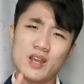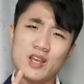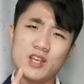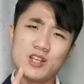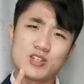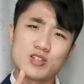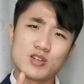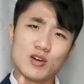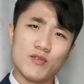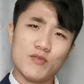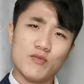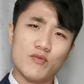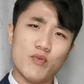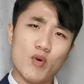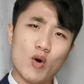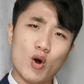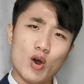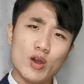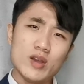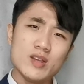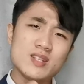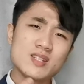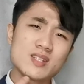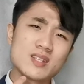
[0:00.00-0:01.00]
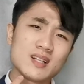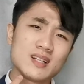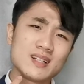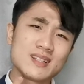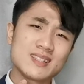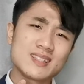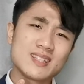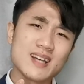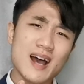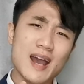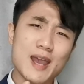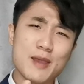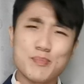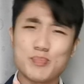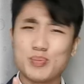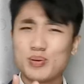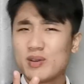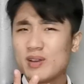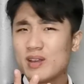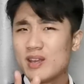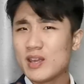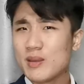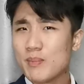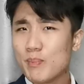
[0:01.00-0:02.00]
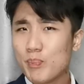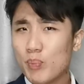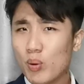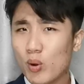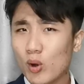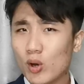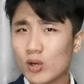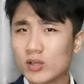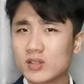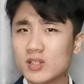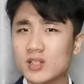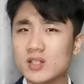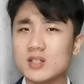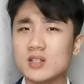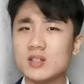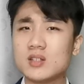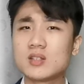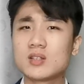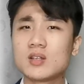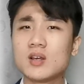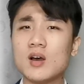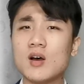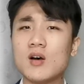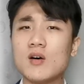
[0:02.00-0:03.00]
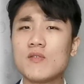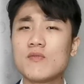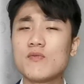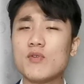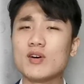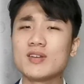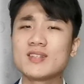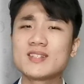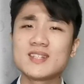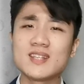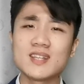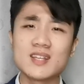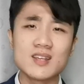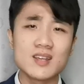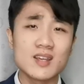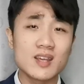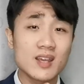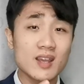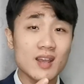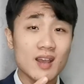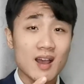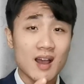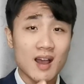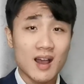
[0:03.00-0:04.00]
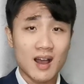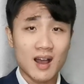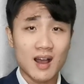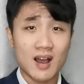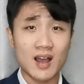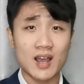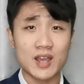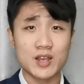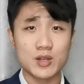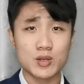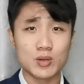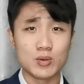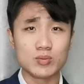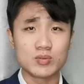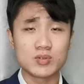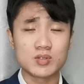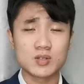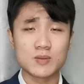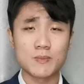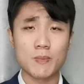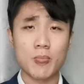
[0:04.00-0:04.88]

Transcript: Is your voice type important for singing high notes?